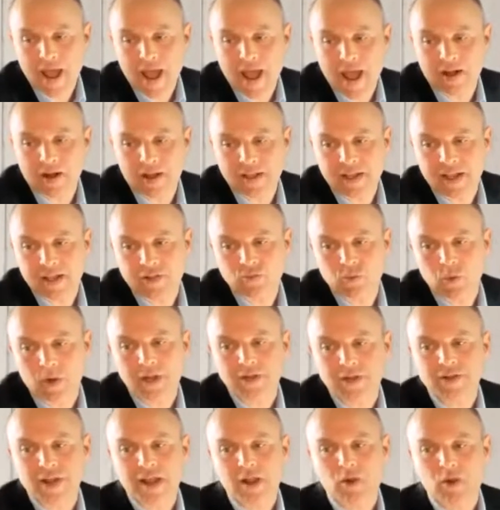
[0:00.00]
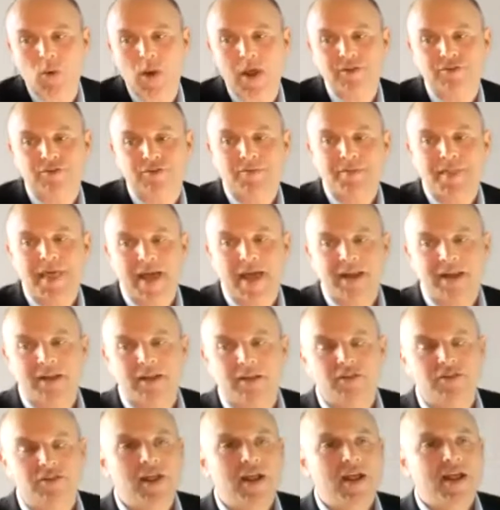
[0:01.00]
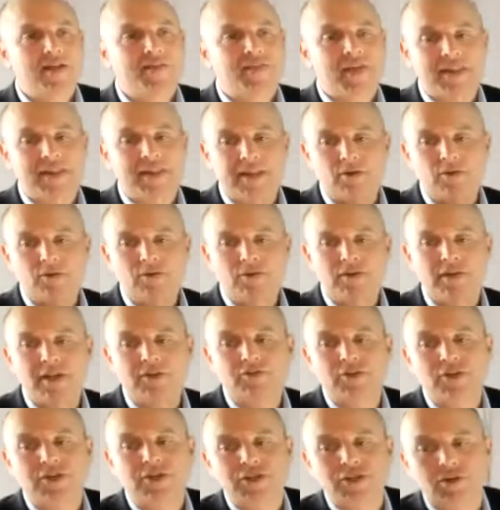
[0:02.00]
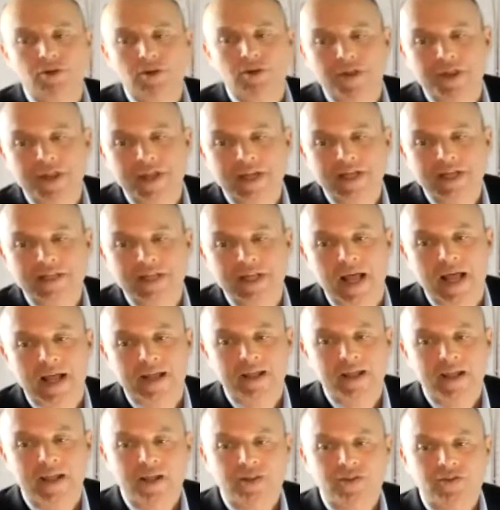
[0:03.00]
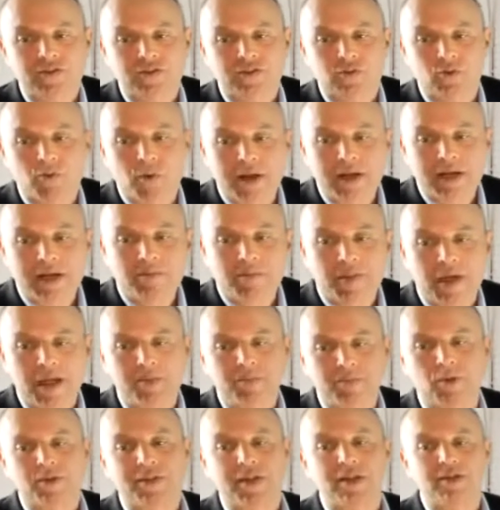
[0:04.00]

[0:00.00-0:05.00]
And I guess what I take away from that is that there is literature on things like screening people.